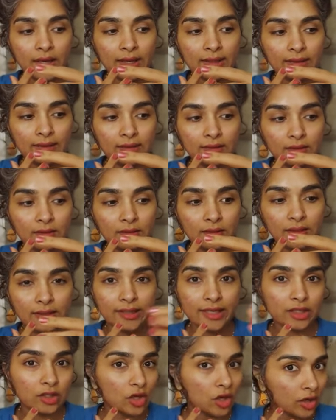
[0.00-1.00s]
and
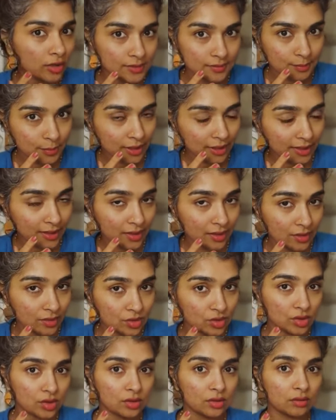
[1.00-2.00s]
it can cause
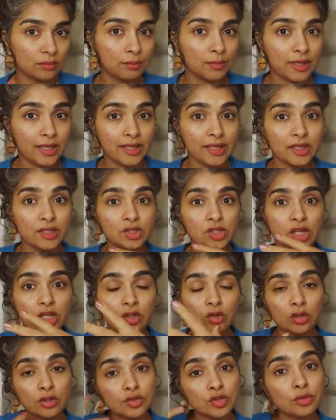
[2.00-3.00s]
breakage. Breakage
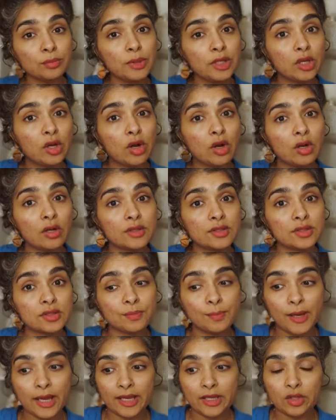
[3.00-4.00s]
can also be
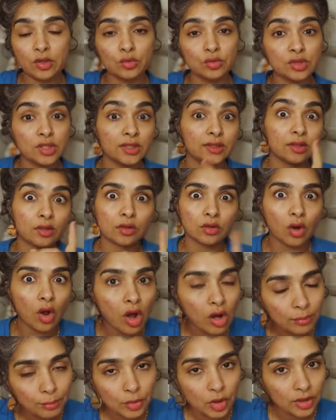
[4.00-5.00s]
caused by using the
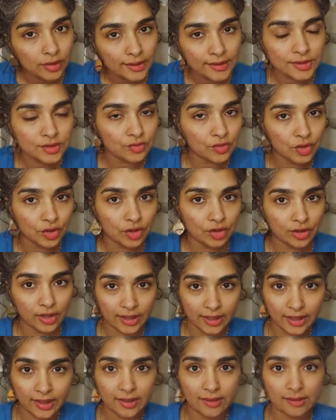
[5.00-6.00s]
wrong products for your
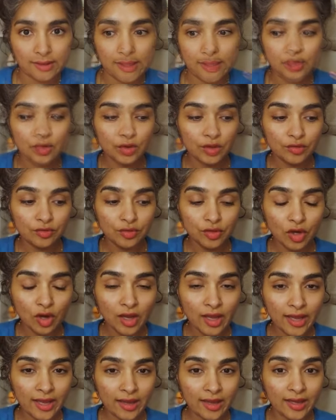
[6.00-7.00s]
hair. Like, so if your
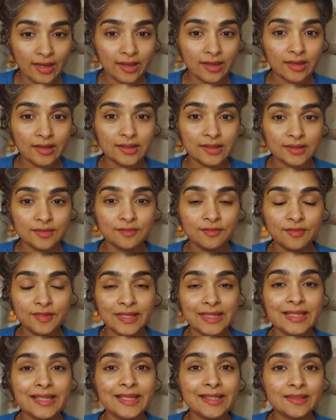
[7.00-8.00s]
hair is
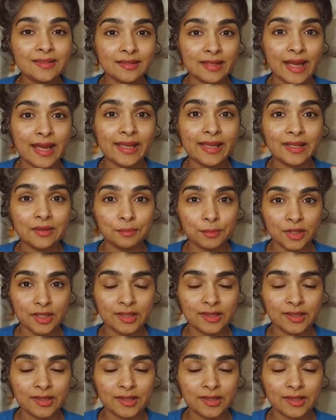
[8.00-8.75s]
feeling dry and